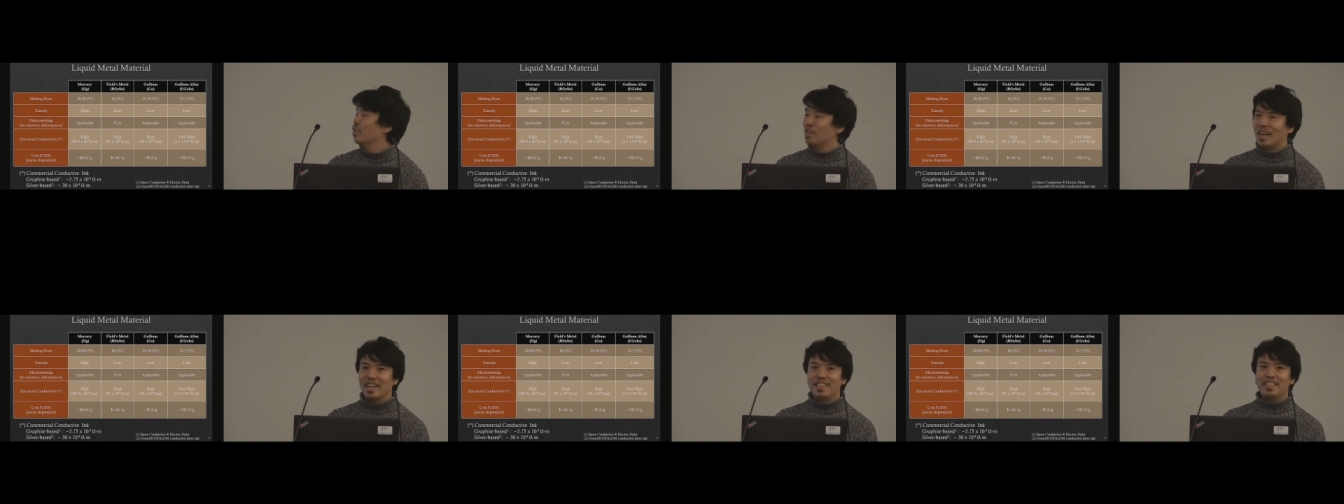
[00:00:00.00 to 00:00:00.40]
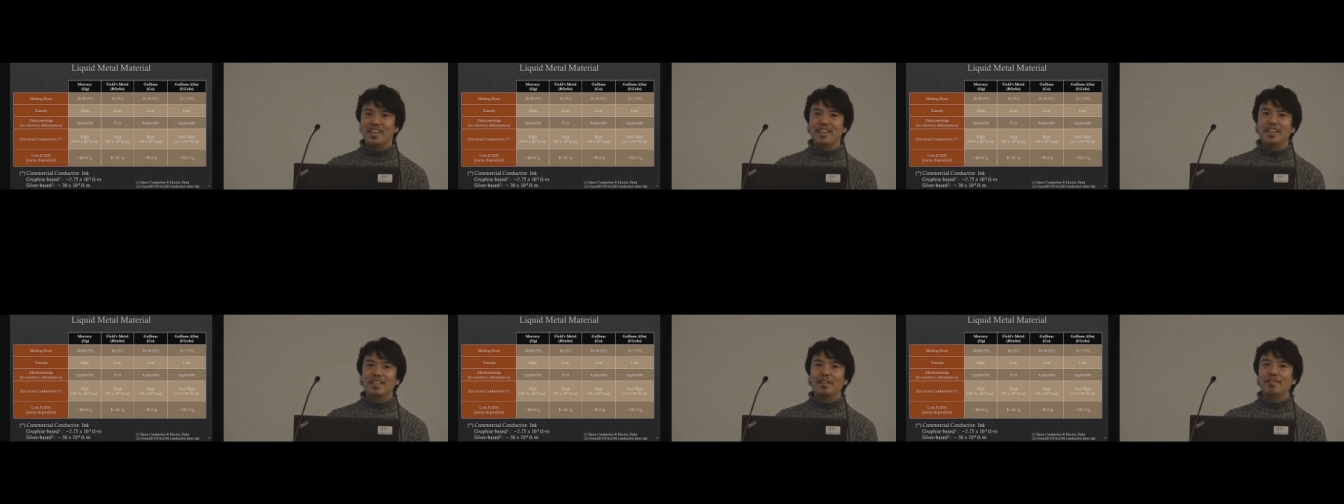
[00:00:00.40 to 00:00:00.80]
So I
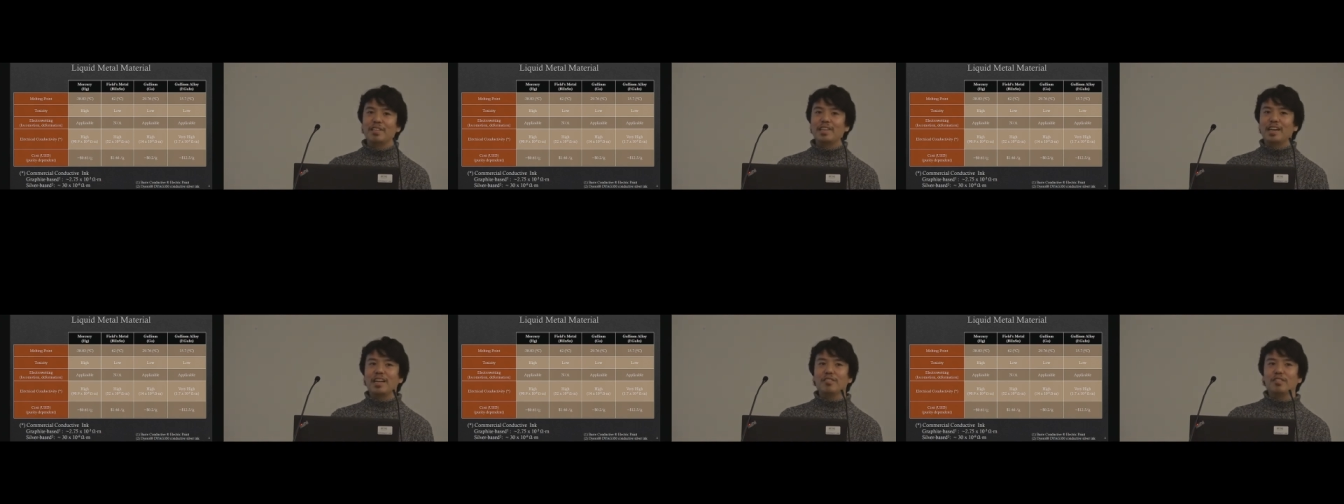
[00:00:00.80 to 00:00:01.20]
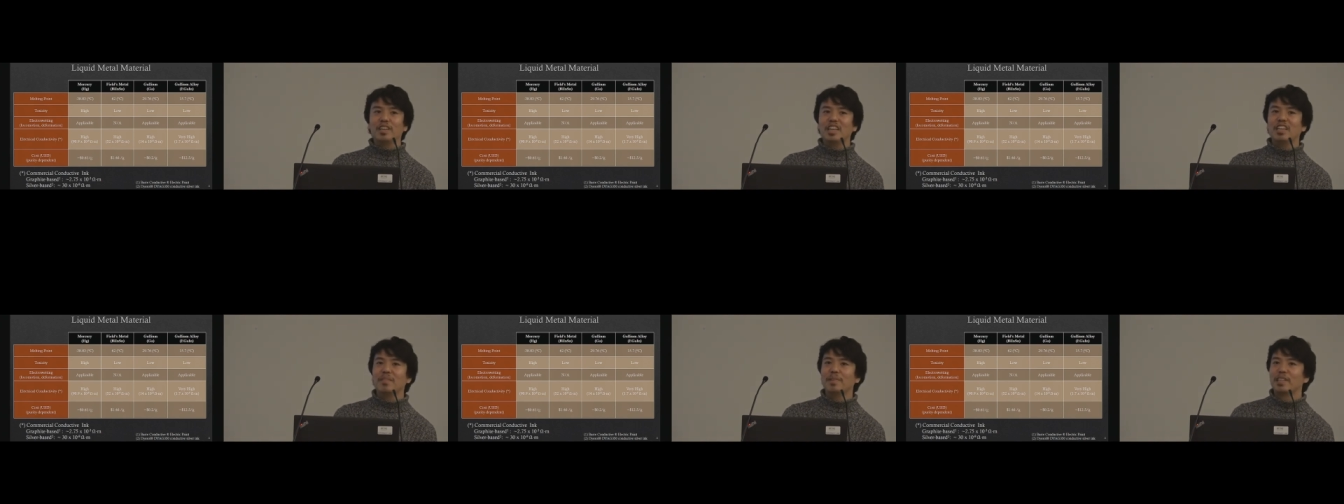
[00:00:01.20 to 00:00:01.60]
studied what kind of
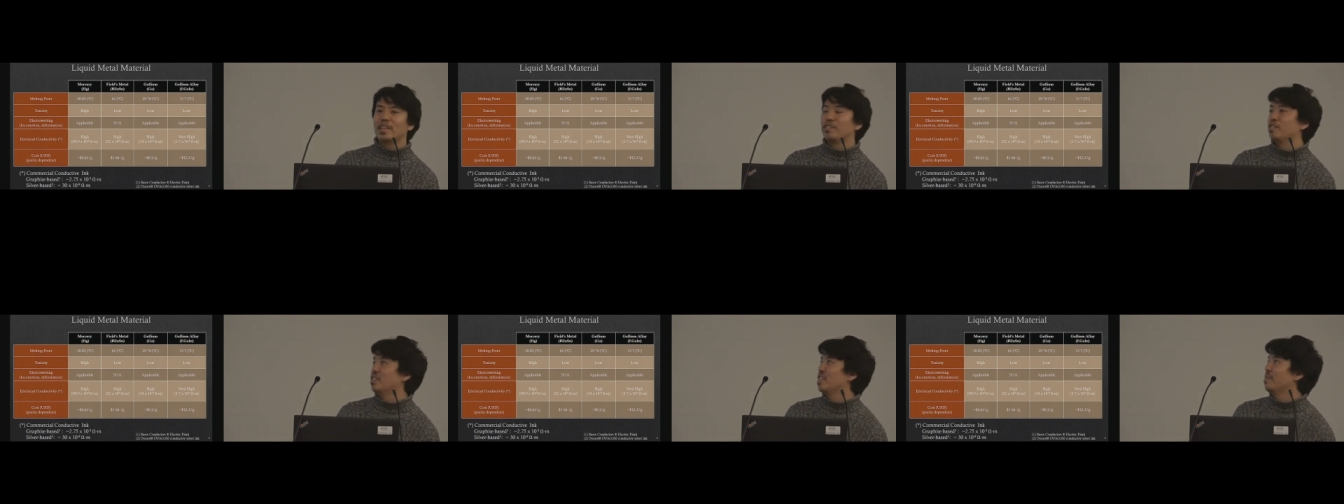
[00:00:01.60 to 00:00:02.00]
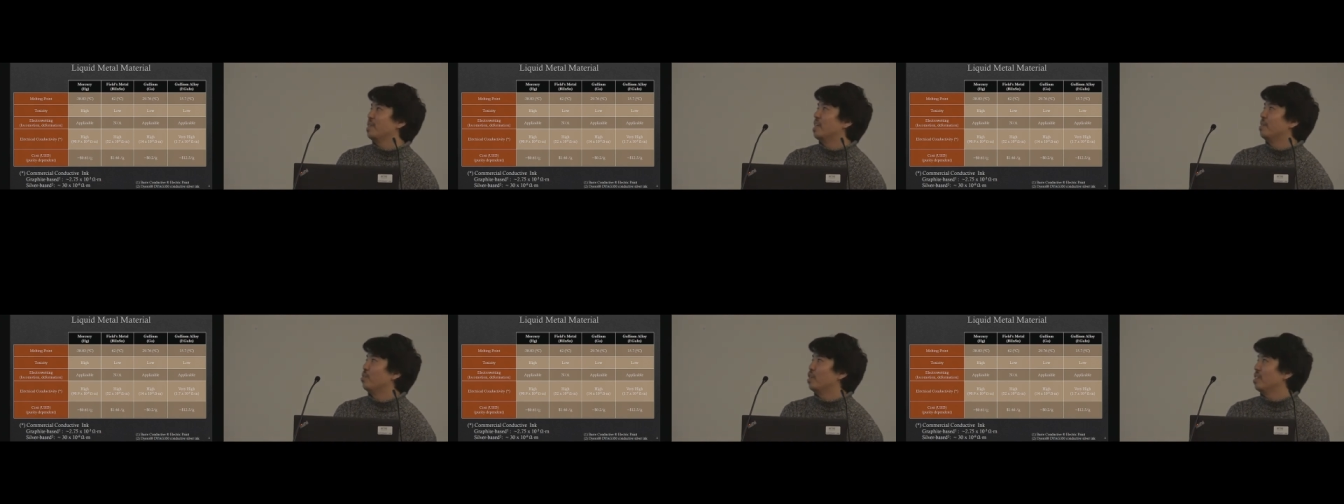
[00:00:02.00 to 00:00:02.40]
liquid metal is
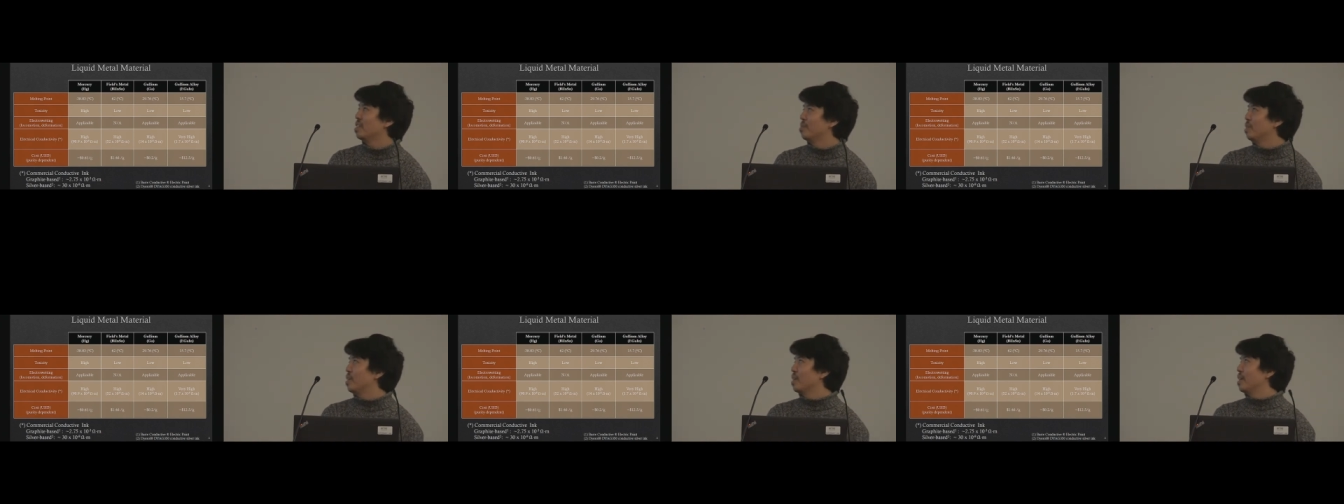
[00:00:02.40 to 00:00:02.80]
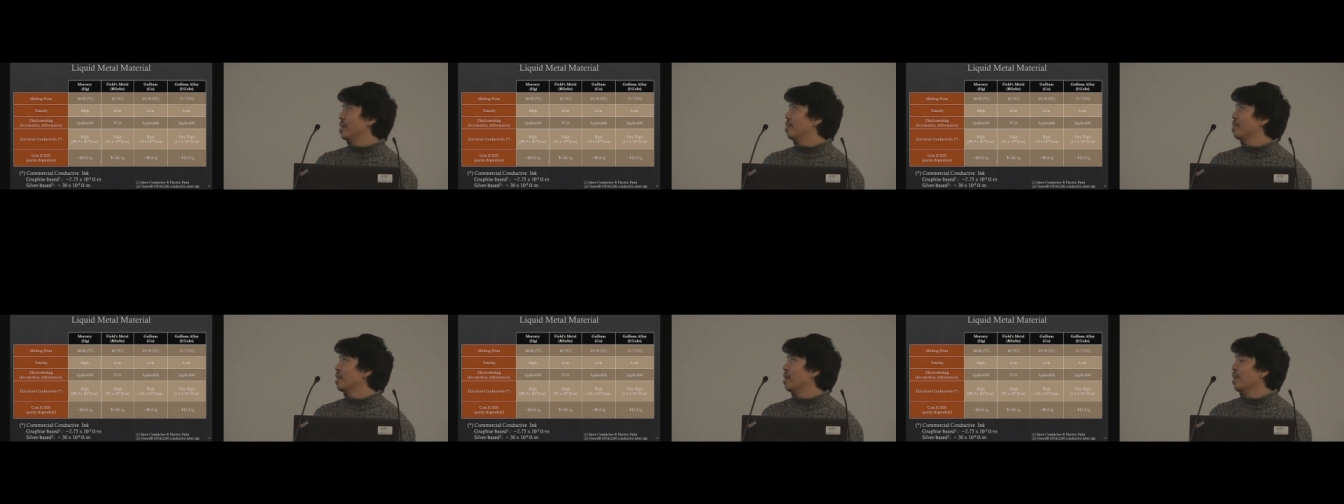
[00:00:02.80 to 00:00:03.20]
available in the
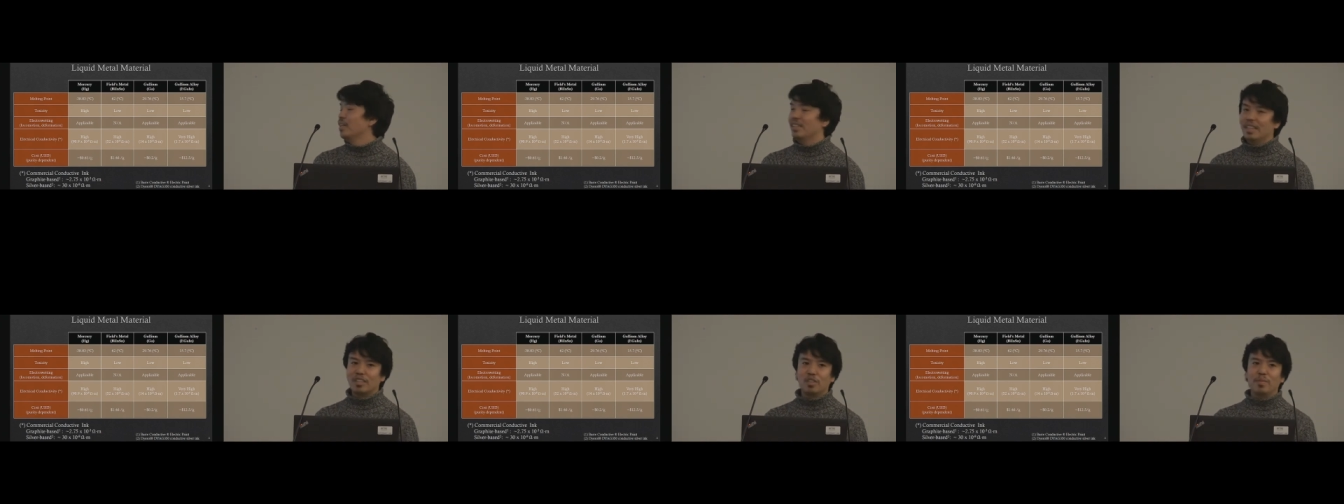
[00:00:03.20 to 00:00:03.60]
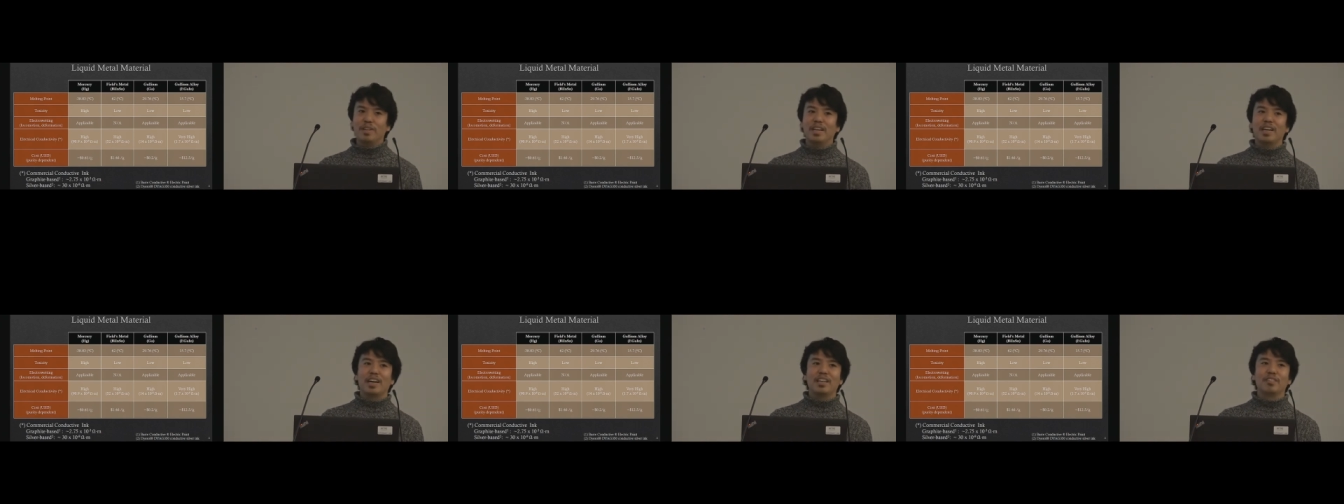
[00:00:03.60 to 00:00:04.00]
market. There are so
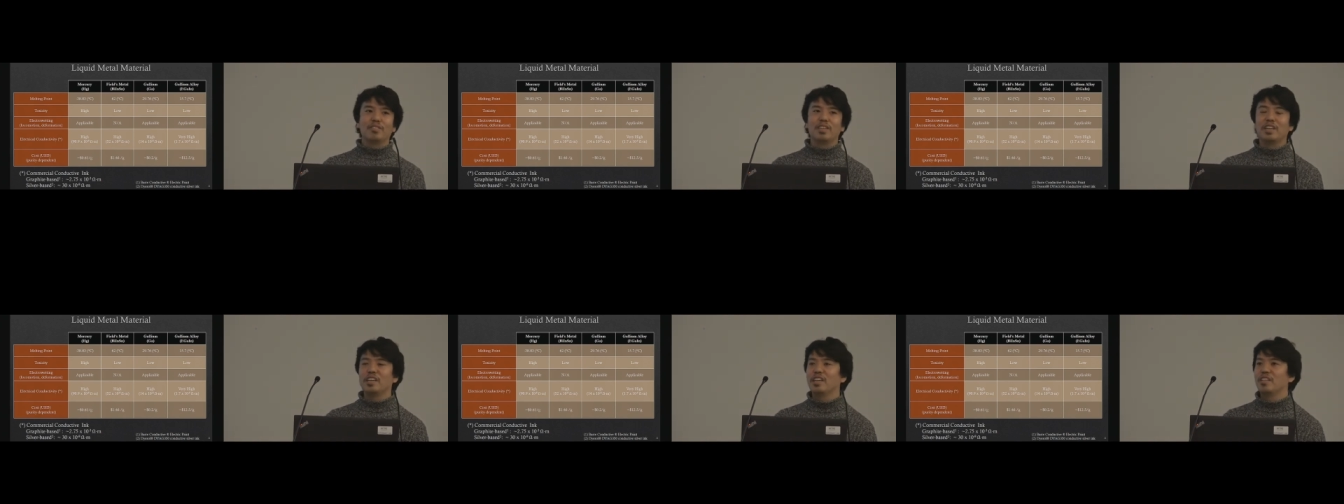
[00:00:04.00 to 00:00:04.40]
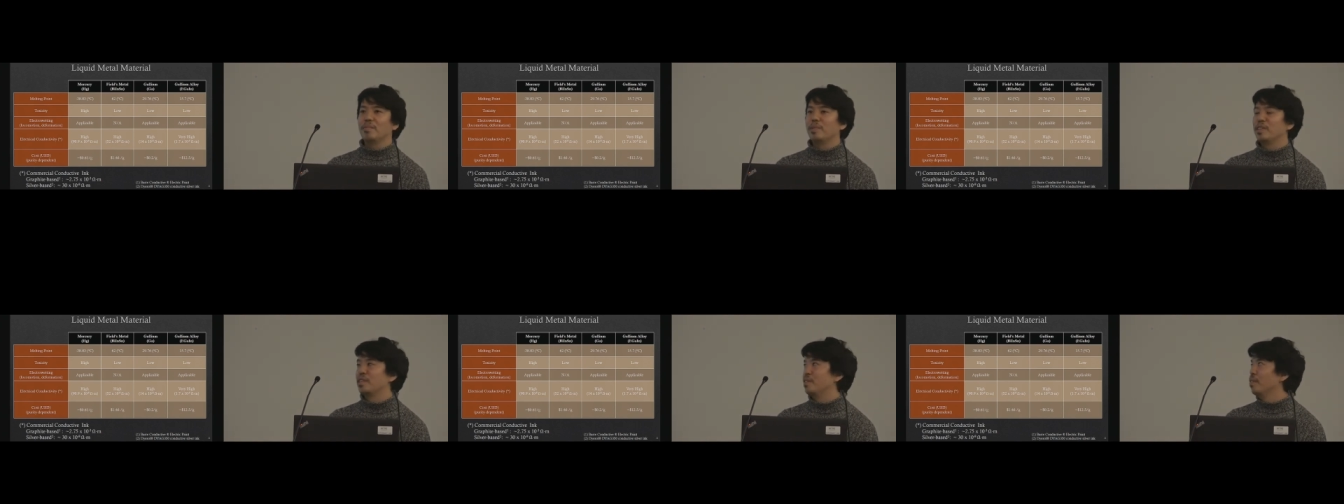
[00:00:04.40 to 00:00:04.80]
many kinds of
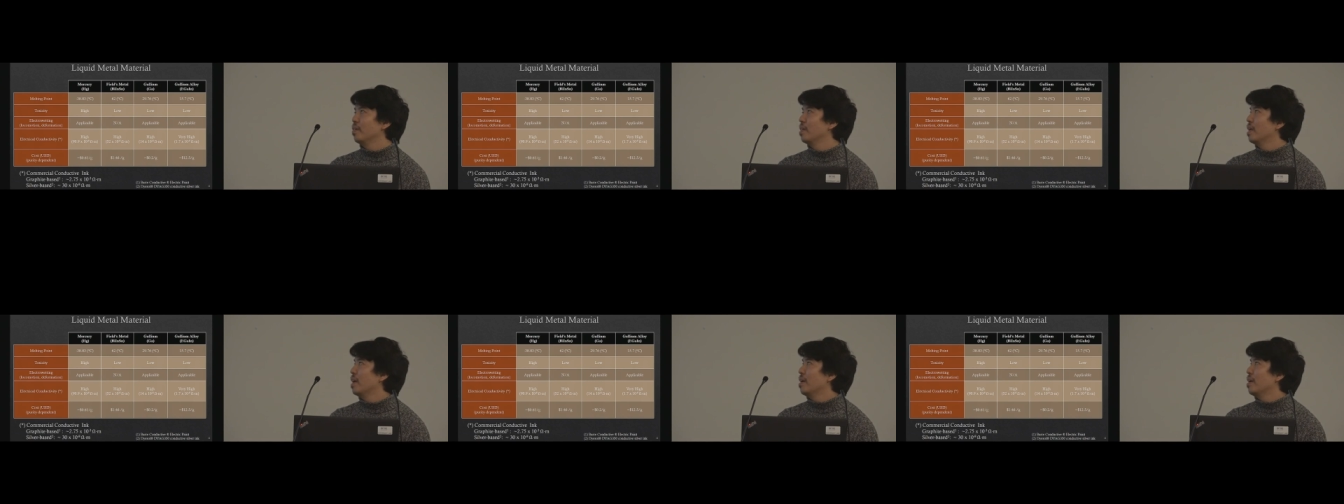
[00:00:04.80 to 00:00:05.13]
liquid metal.